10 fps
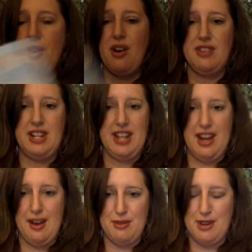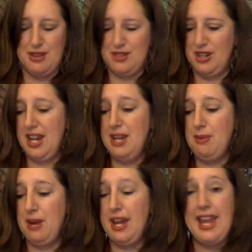already have around here
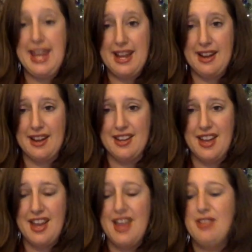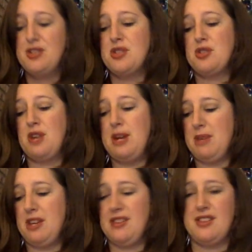anyway. And this is great
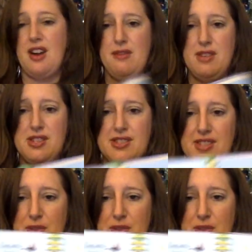because obviously a